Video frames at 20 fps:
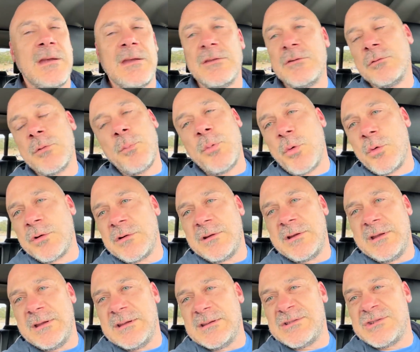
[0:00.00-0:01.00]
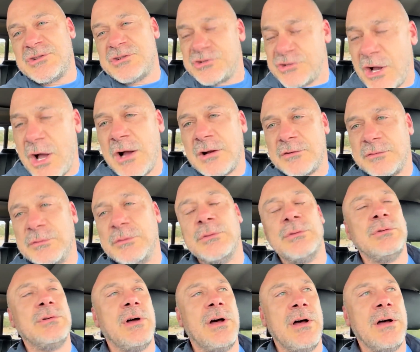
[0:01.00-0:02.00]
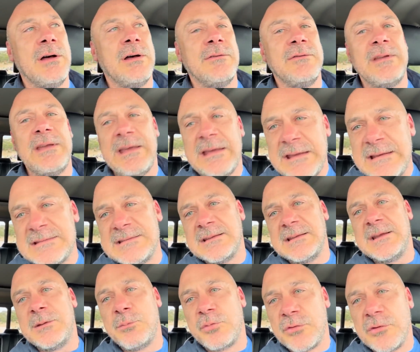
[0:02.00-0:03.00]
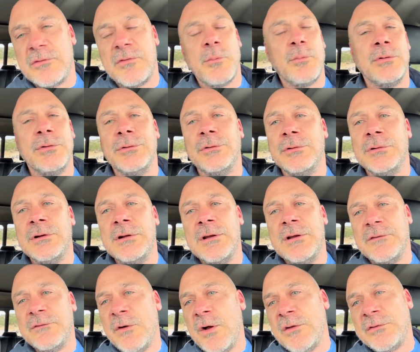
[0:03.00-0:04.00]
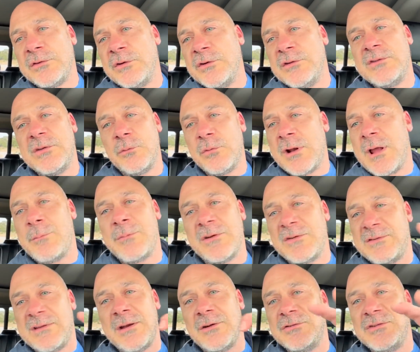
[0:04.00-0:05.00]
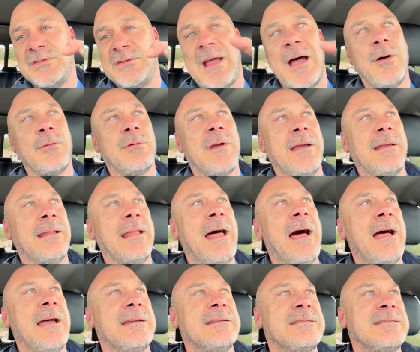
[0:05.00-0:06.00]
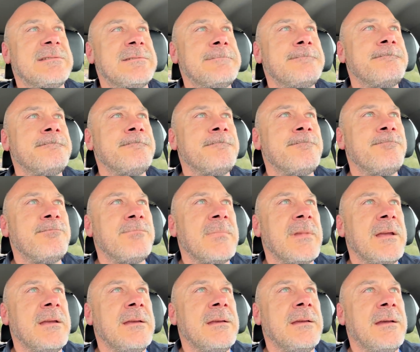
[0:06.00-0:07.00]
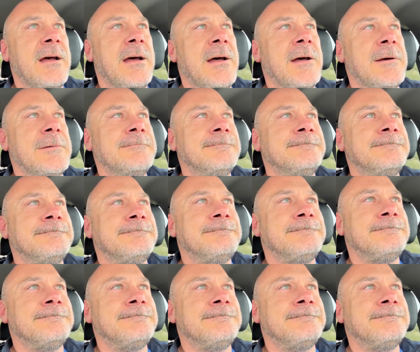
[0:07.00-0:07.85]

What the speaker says: The report is chock full of easily provable falsehoods, and what I'm going to say are just outright lies. And